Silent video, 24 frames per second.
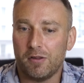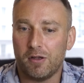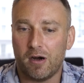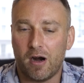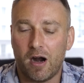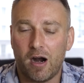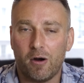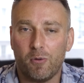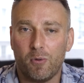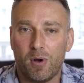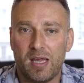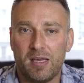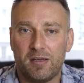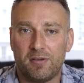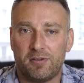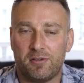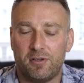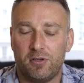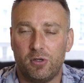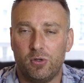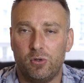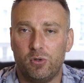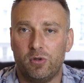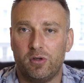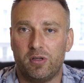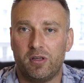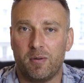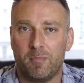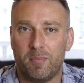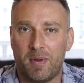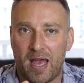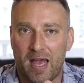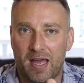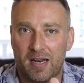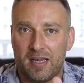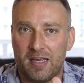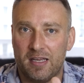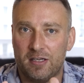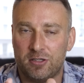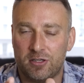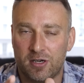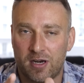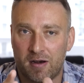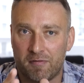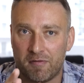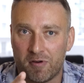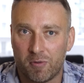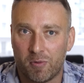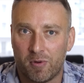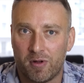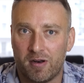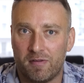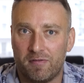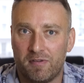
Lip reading: there are ways to combat each and every one